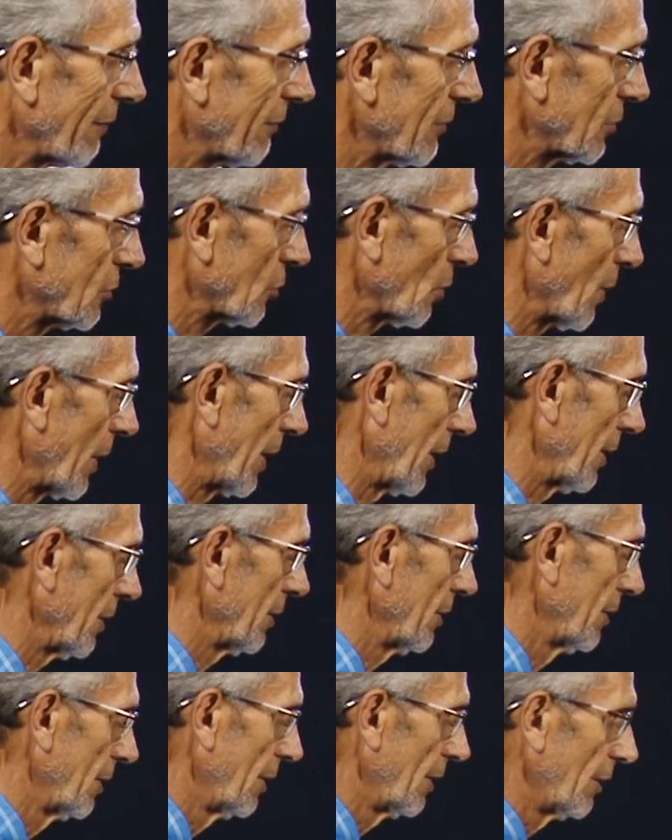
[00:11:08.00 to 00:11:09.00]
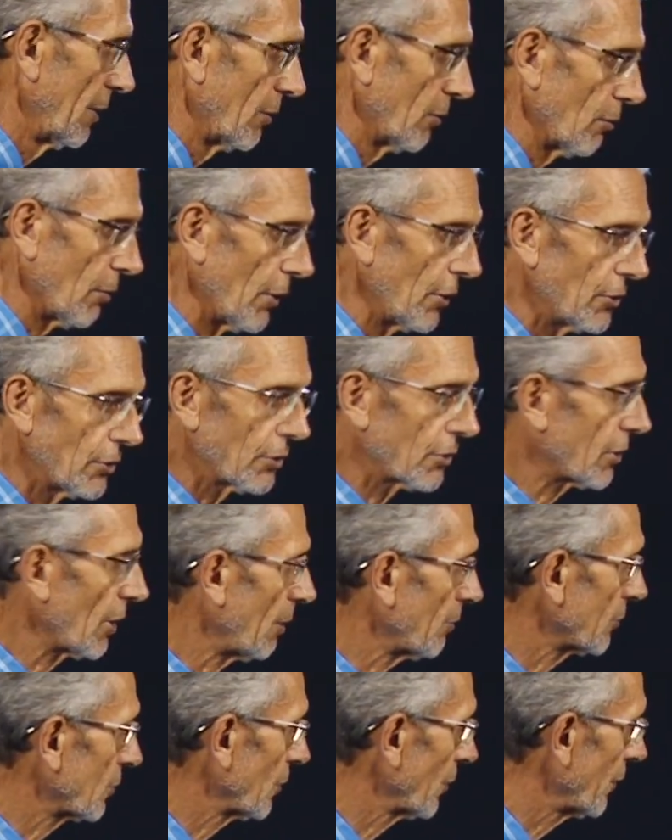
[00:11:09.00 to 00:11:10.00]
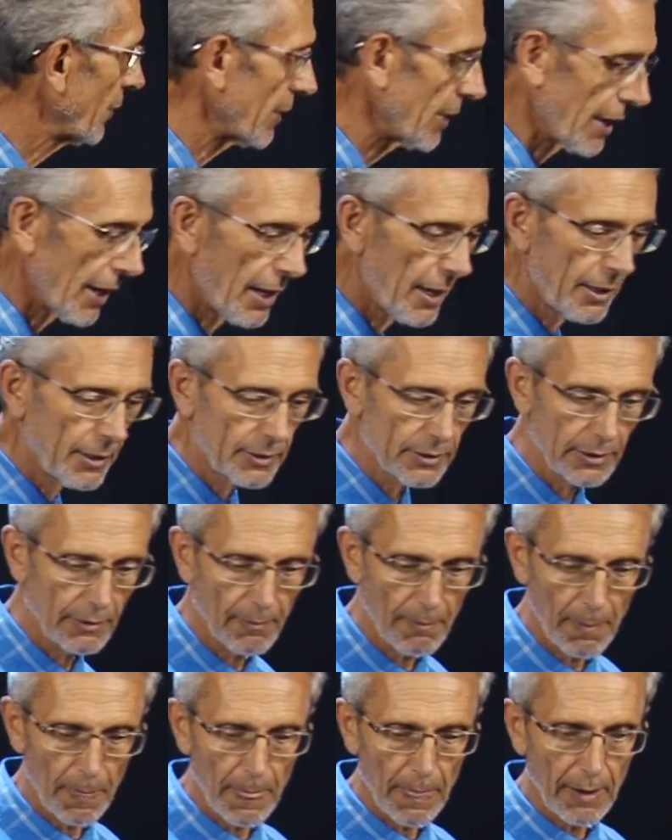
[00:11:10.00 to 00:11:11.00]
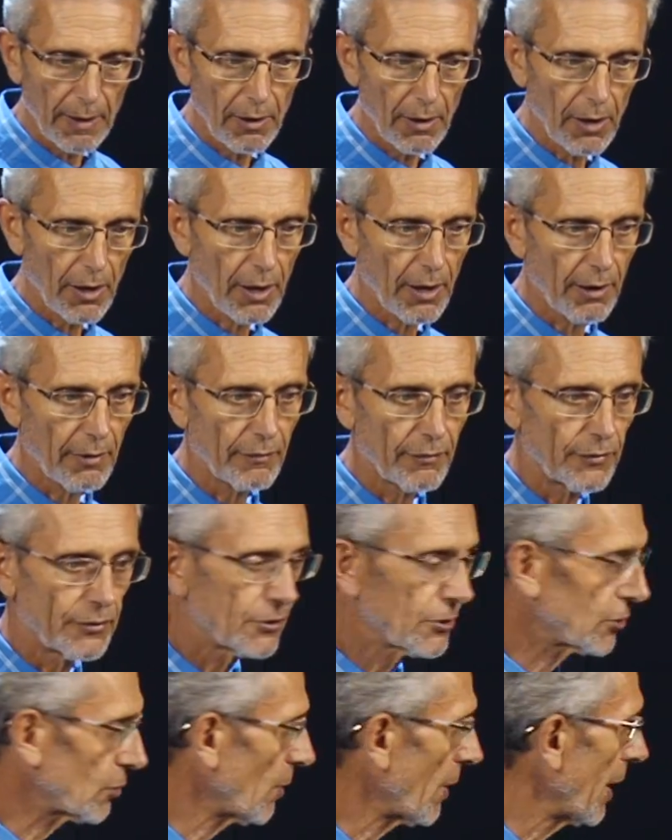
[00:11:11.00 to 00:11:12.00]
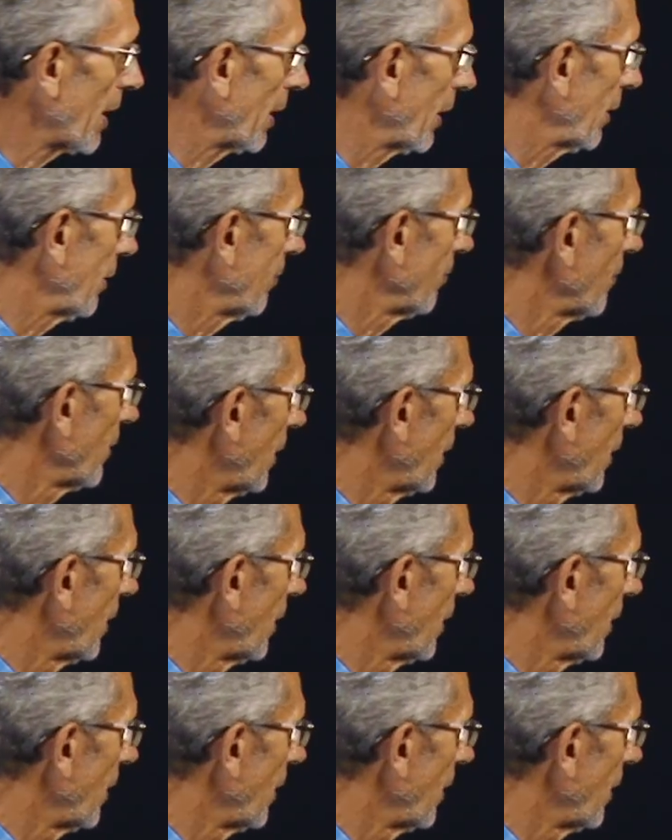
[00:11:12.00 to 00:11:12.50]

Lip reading: a swale, when you come to the end of the swale,